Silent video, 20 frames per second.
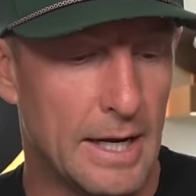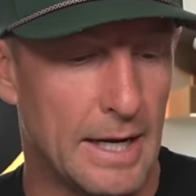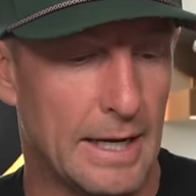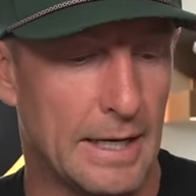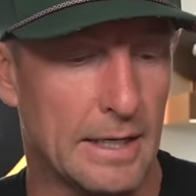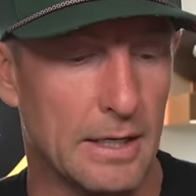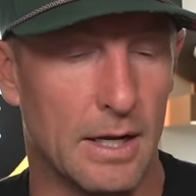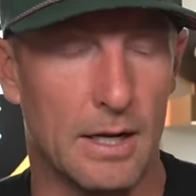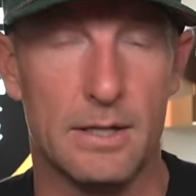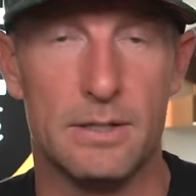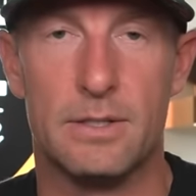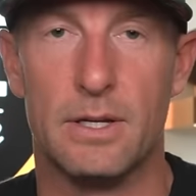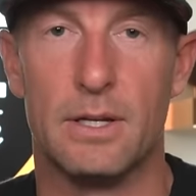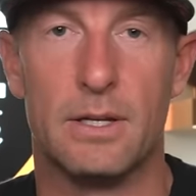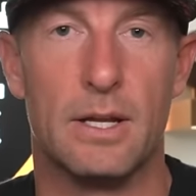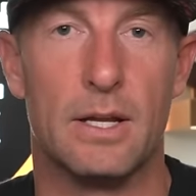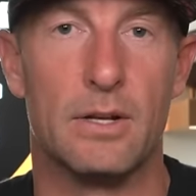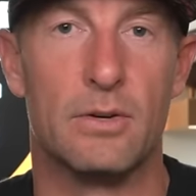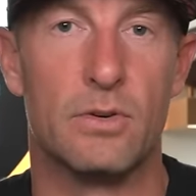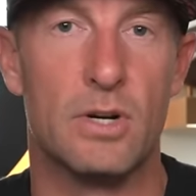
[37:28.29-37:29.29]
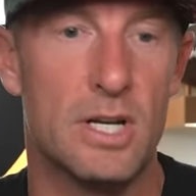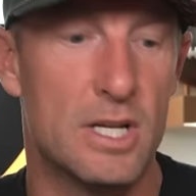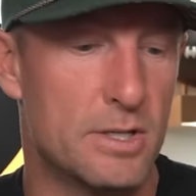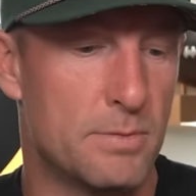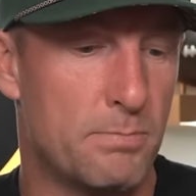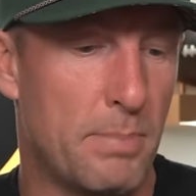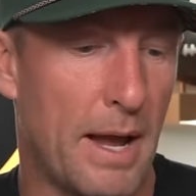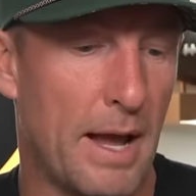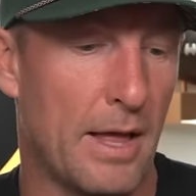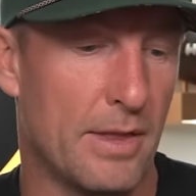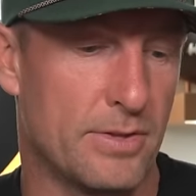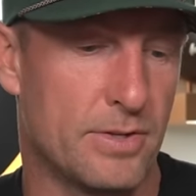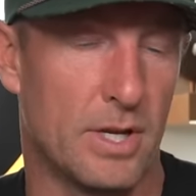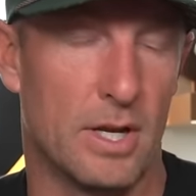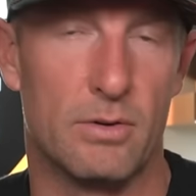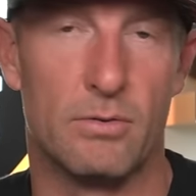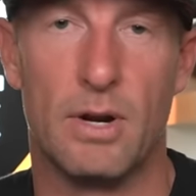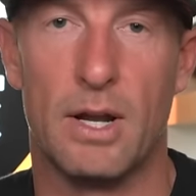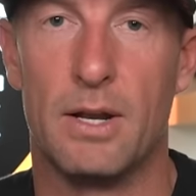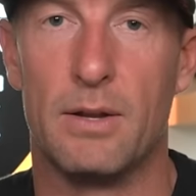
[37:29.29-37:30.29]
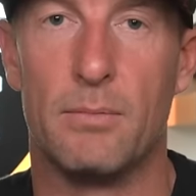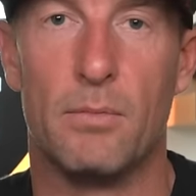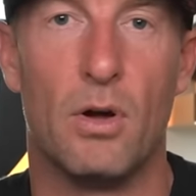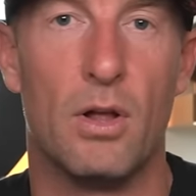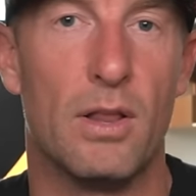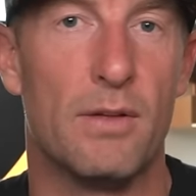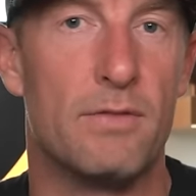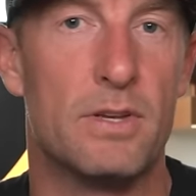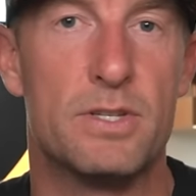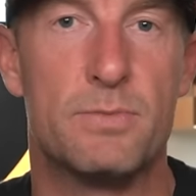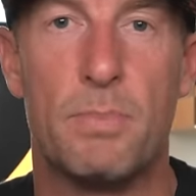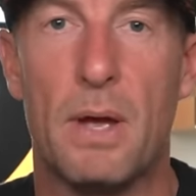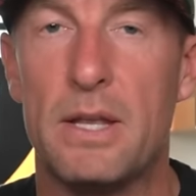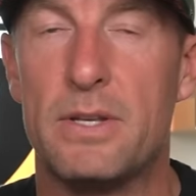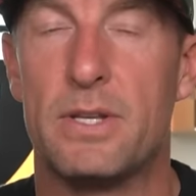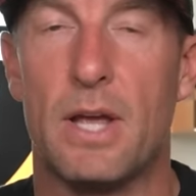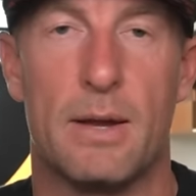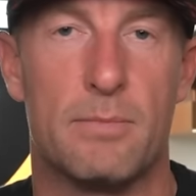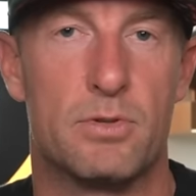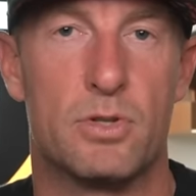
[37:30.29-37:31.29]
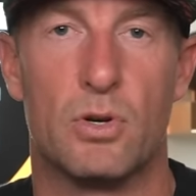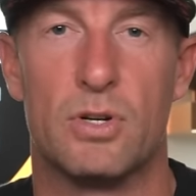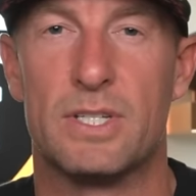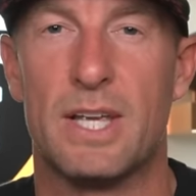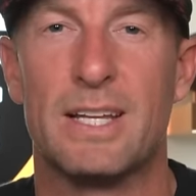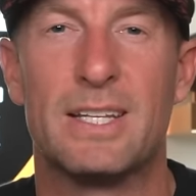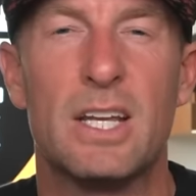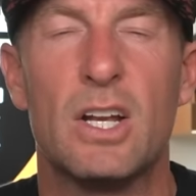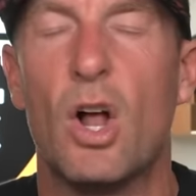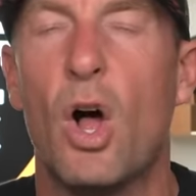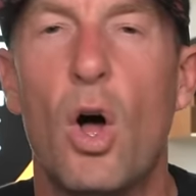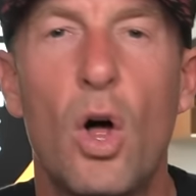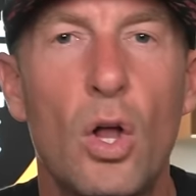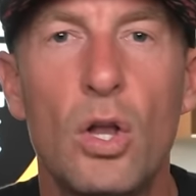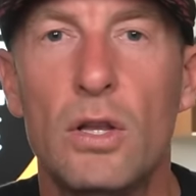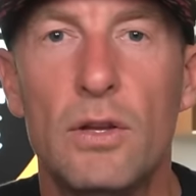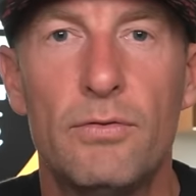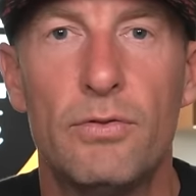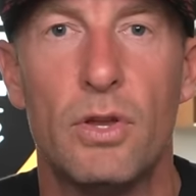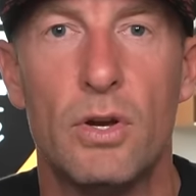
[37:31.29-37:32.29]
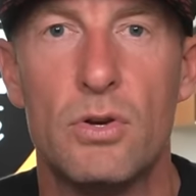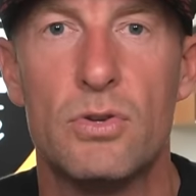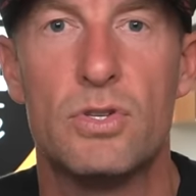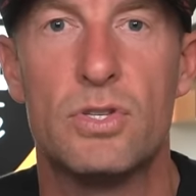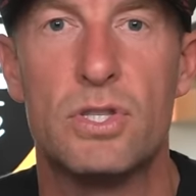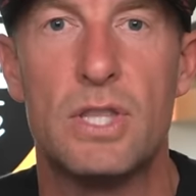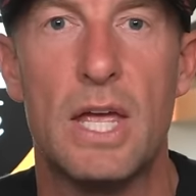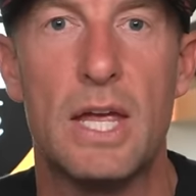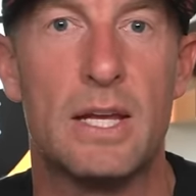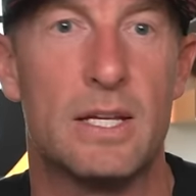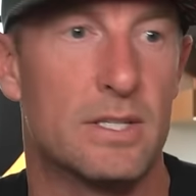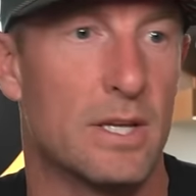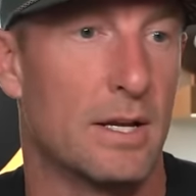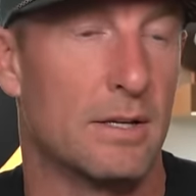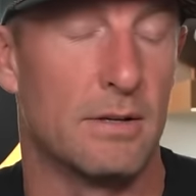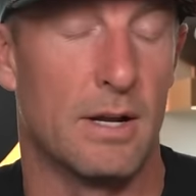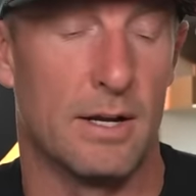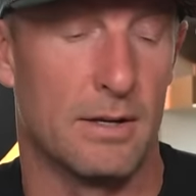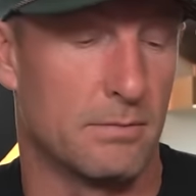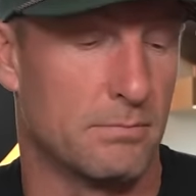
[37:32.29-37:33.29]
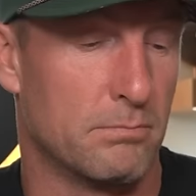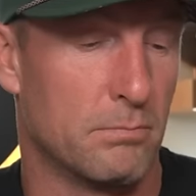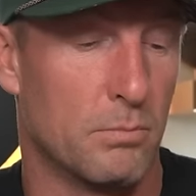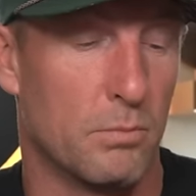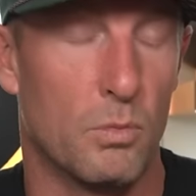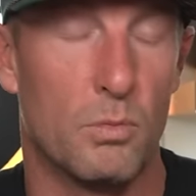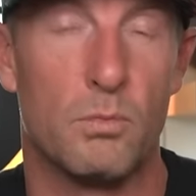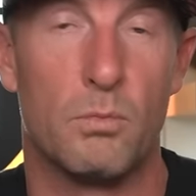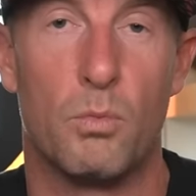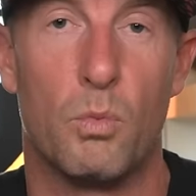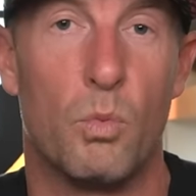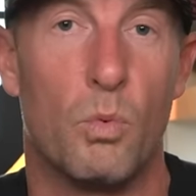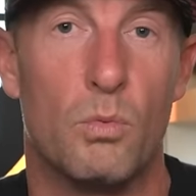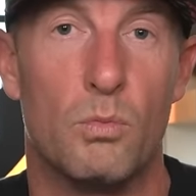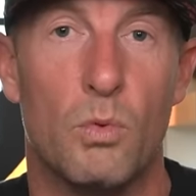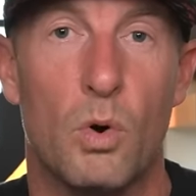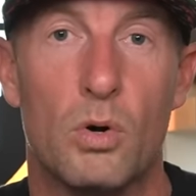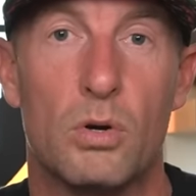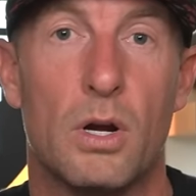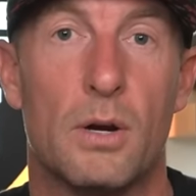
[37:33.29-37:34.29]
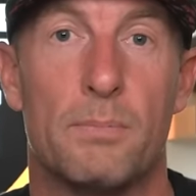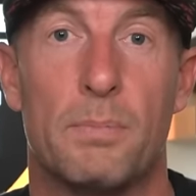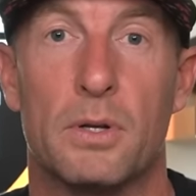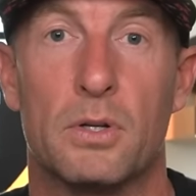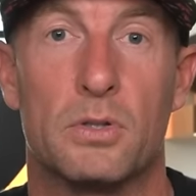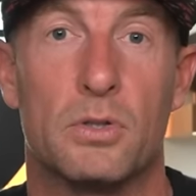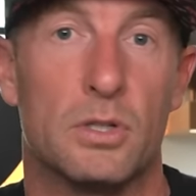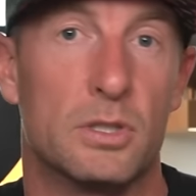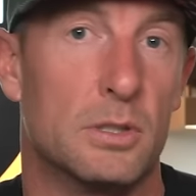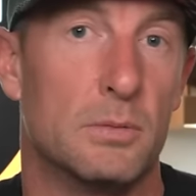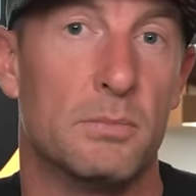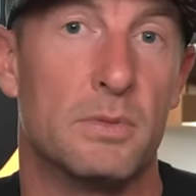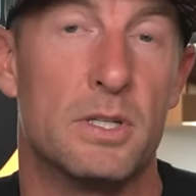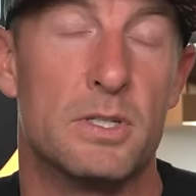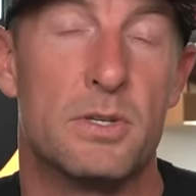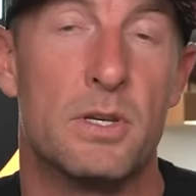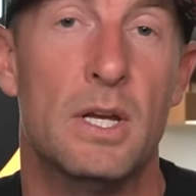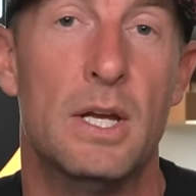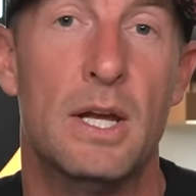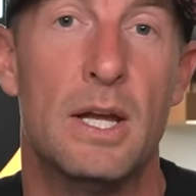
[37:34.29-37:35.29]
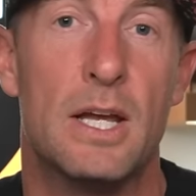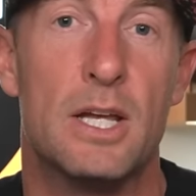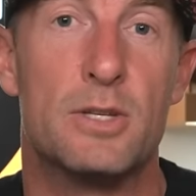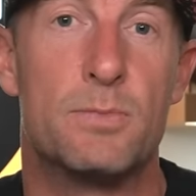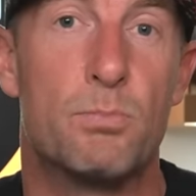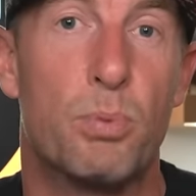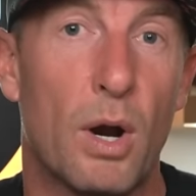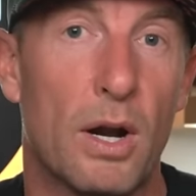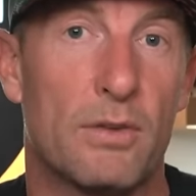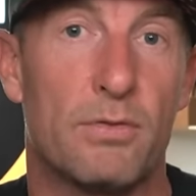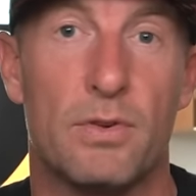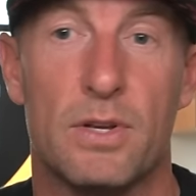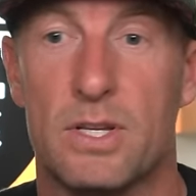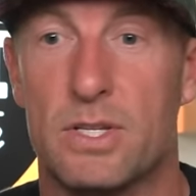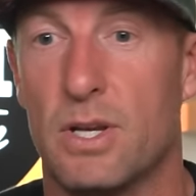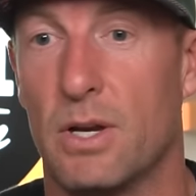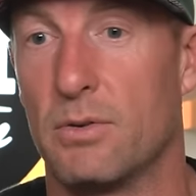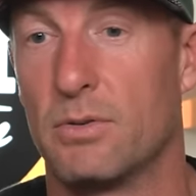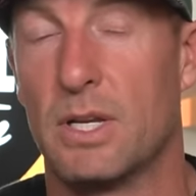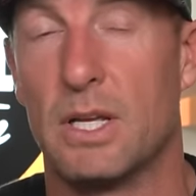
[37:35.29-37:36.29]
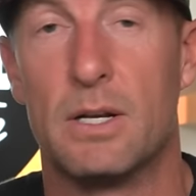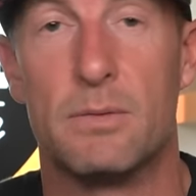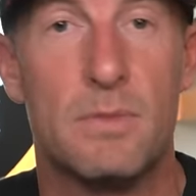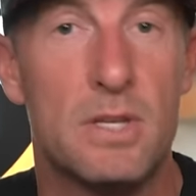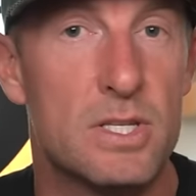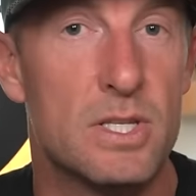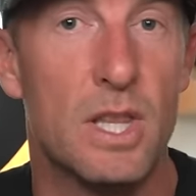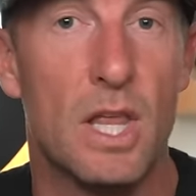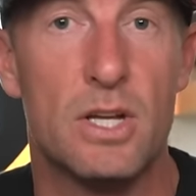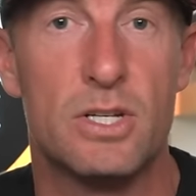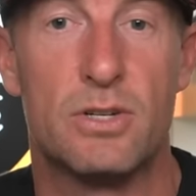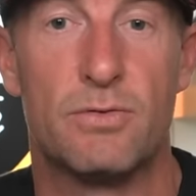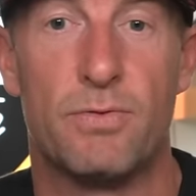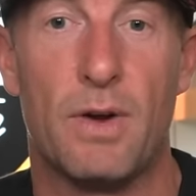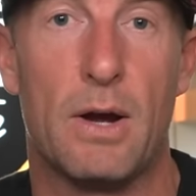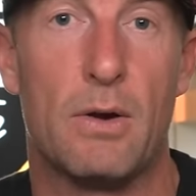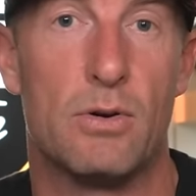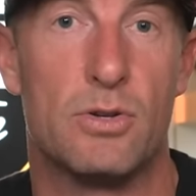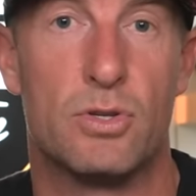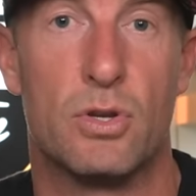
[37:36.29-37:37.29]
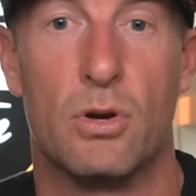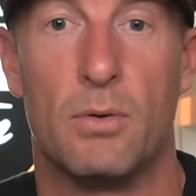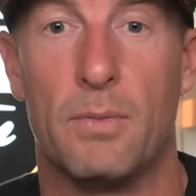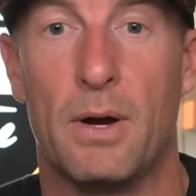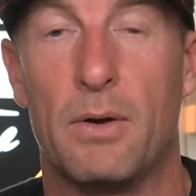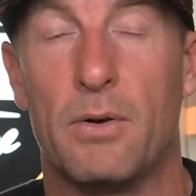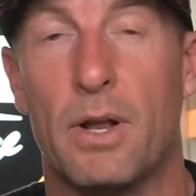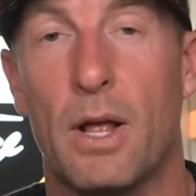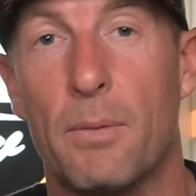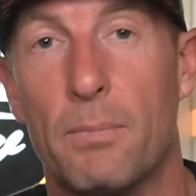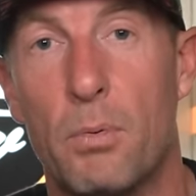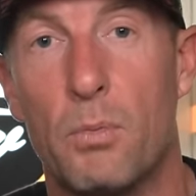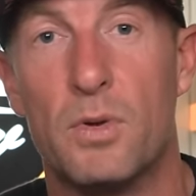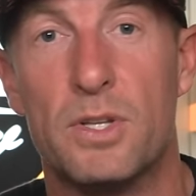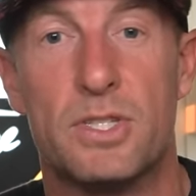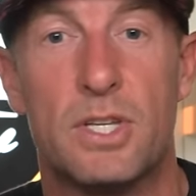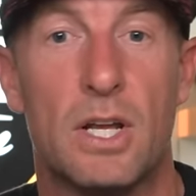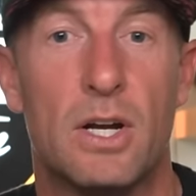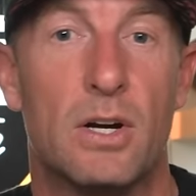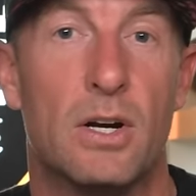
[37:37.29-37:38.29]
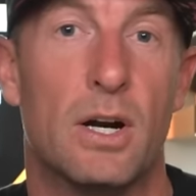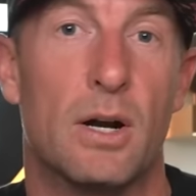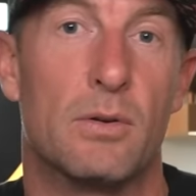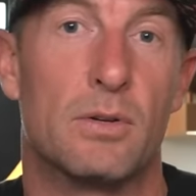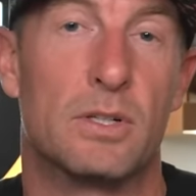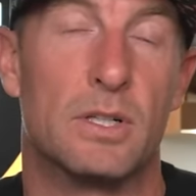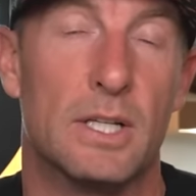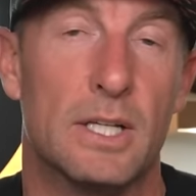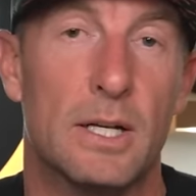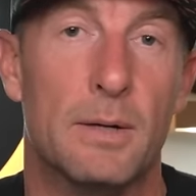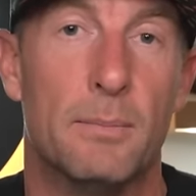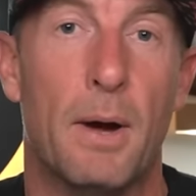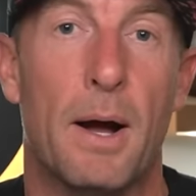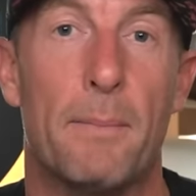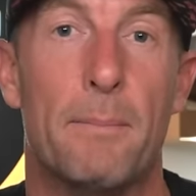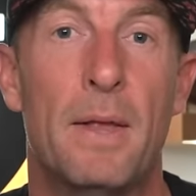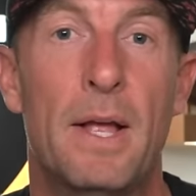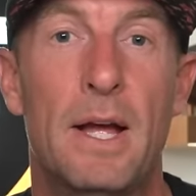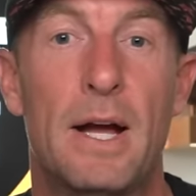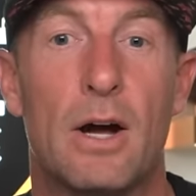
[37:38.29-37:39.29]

I, I did Henry's baths. I read him all of his bedtime stories. I did all of those things. I, I woke up and cooked him his, his breakfast. I would get him his lunch if I was home. I would help him with dinner. I would clean him up.